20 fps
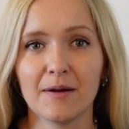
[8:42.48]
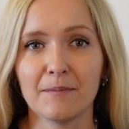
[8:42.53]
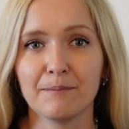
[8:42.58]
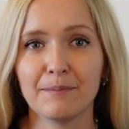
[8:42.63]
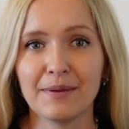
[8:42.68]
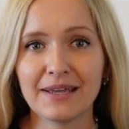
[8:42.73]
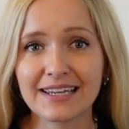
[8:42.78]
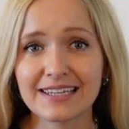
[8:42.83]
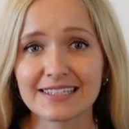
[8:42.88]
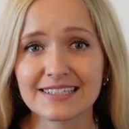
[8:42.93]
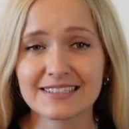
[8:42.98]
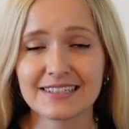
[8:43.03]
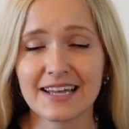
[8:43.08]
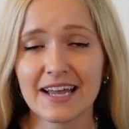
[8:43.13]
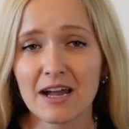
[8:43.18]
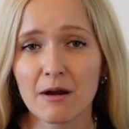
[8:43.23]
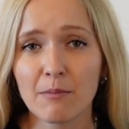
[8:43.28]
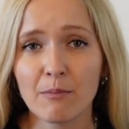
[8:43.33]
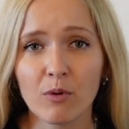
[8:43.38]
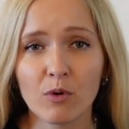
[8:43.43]
biggest
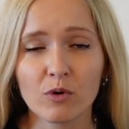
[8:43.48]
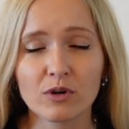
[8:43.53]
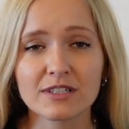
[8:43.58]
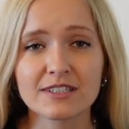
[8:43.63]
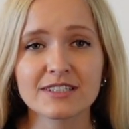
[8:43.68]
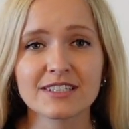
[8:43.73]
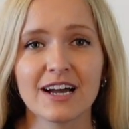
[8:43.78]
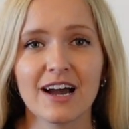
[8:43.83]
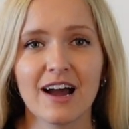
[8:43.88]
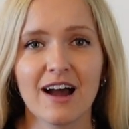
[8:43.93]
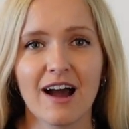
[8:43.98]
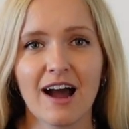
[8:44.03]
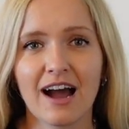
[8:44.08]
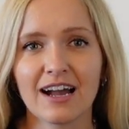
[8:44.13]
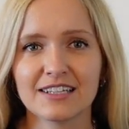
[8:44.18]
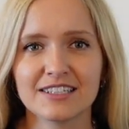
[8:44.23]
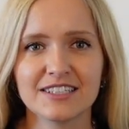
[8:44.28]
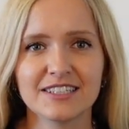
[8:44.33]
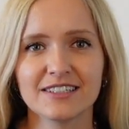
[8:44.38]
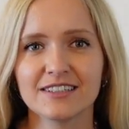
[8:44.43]
airports
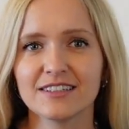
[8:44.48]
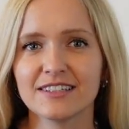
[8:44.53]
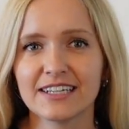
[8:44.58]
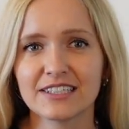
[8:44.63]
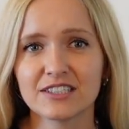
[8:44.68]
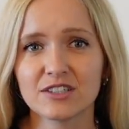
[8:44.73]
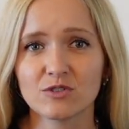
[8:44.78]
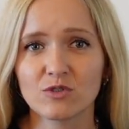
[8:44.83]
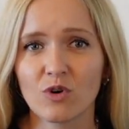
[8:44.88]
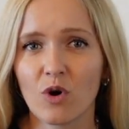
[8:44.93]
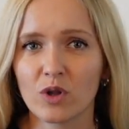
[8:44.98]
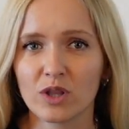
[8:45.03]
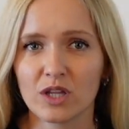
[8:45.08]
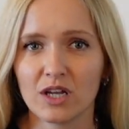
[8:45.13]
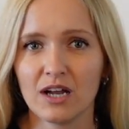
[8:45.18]
until later on